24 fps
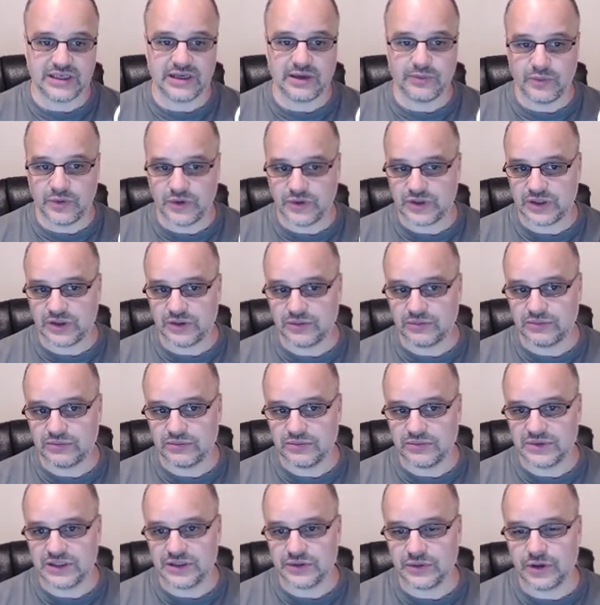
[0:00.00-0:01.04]
I'm using
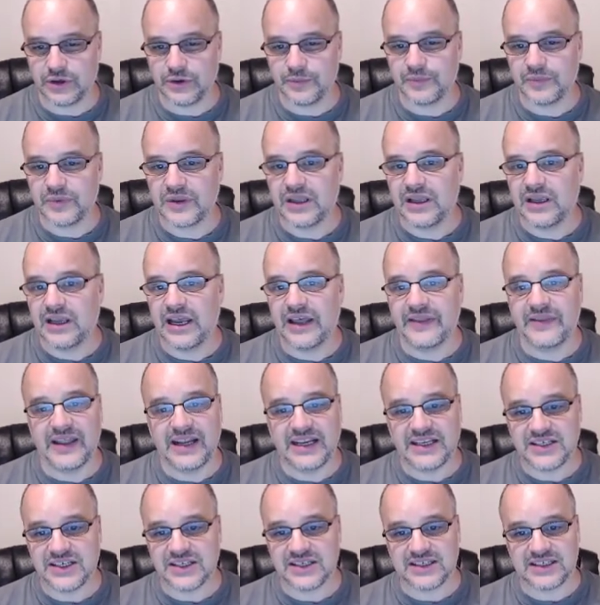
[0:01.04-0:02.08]
zero. And then
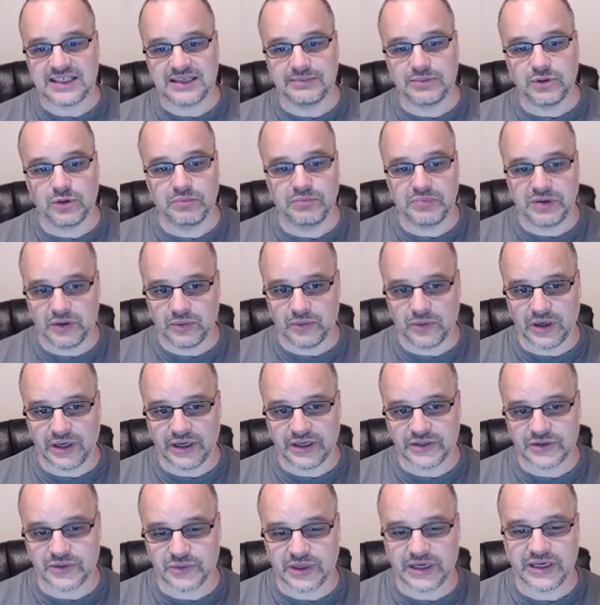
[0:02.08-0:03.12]
it's just simple
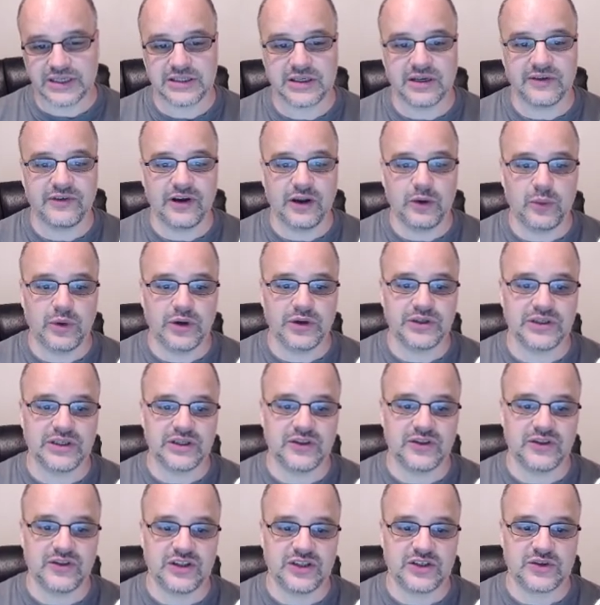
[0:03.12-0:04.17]
bitwise, right? So if I want
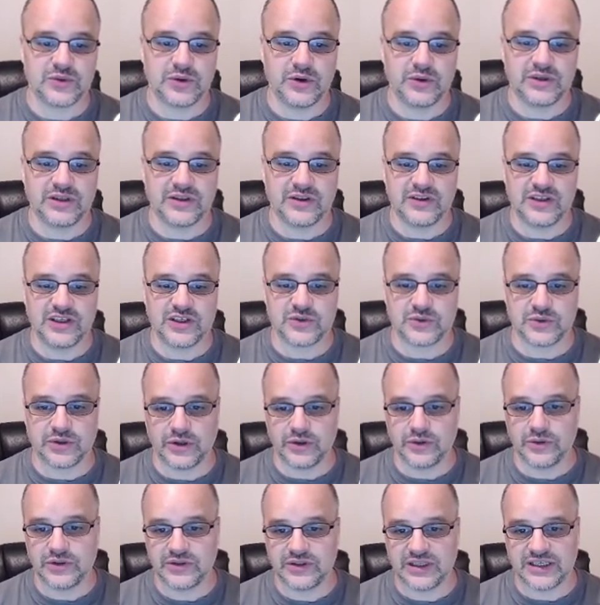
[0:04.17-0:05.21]
this road and this
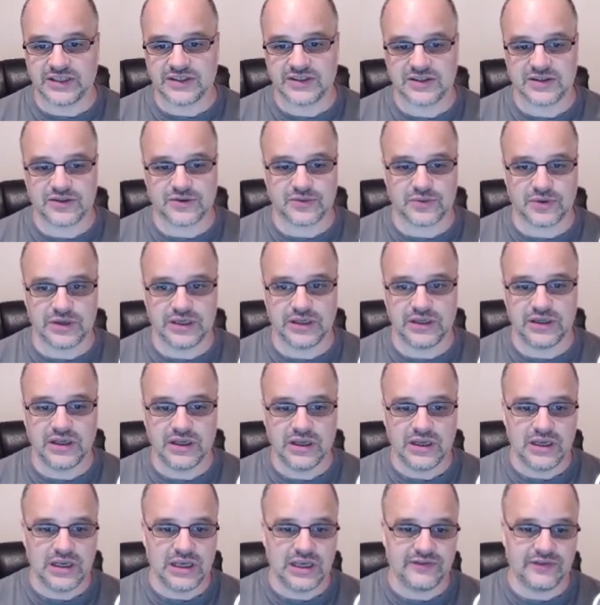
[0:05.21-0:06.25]
road, that's three.
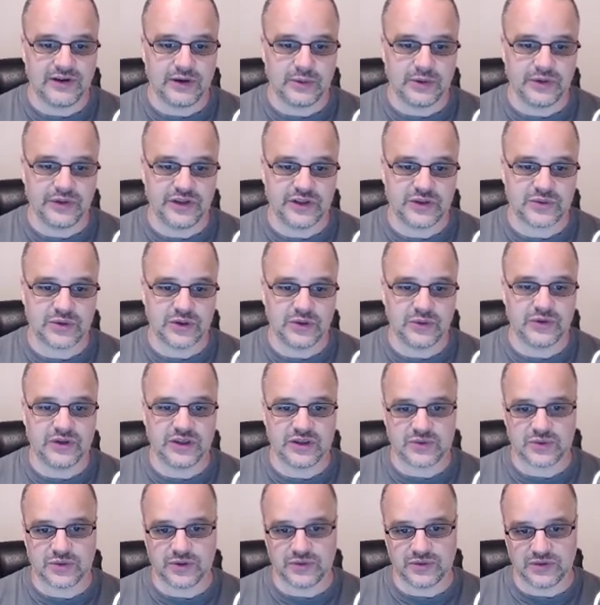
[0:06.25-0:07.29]
If I want this road,
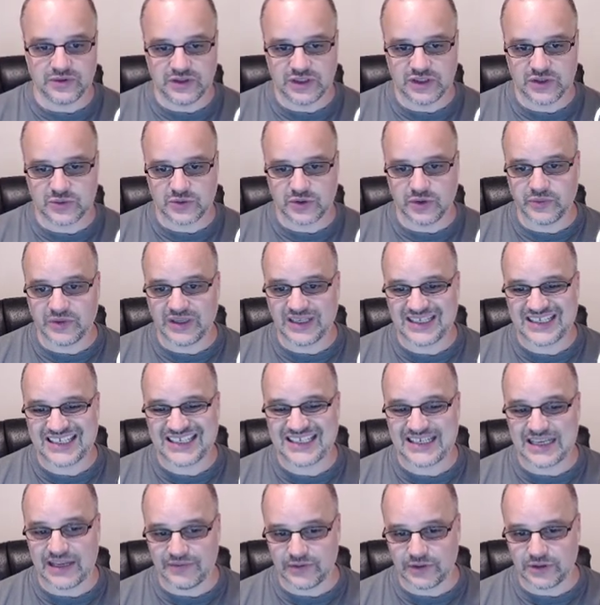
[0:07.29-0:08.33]
this road, and this road, that's
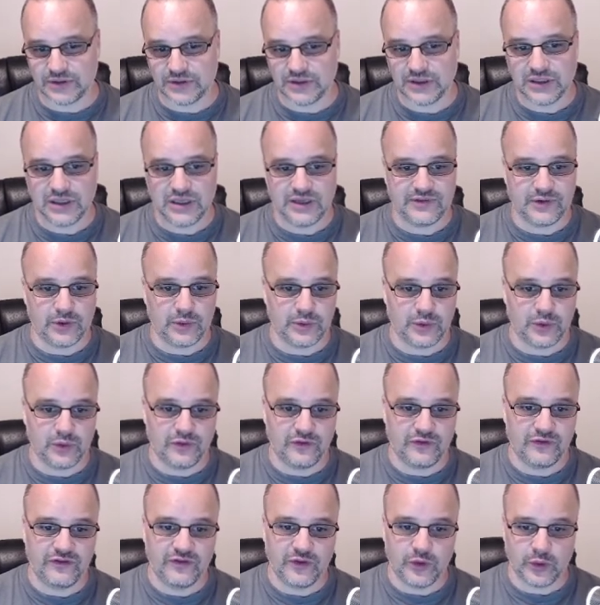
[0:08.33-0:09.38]
seven. If I want all
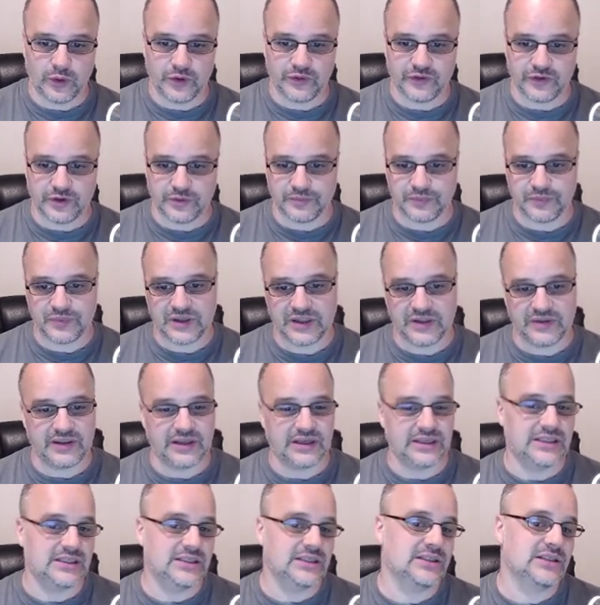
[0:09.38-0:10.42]
four of them, that
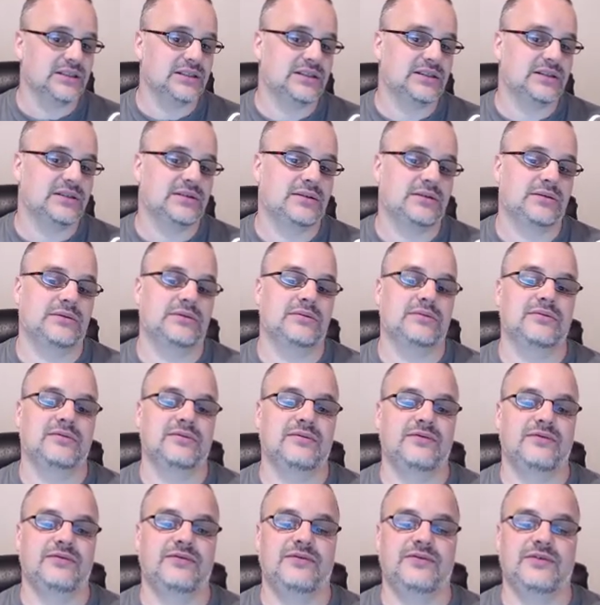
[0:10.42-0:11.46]
is
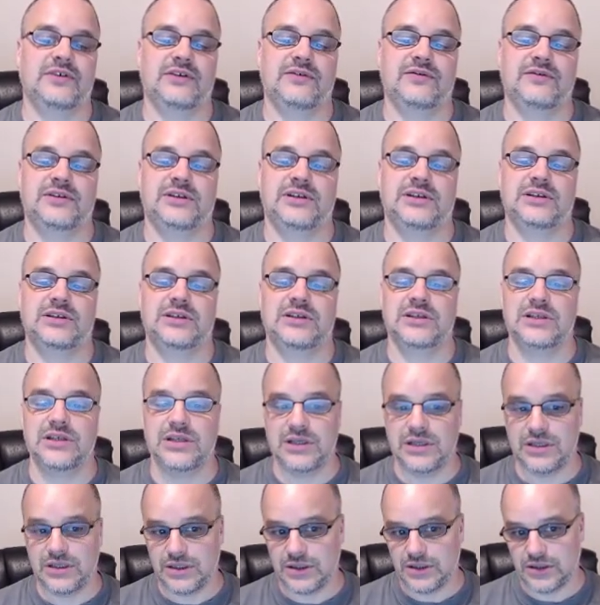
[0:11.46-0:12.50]
15.
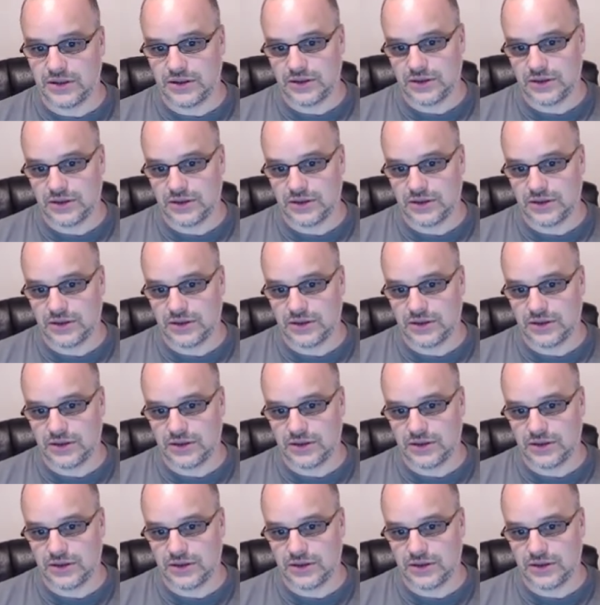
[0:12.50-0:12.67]
15.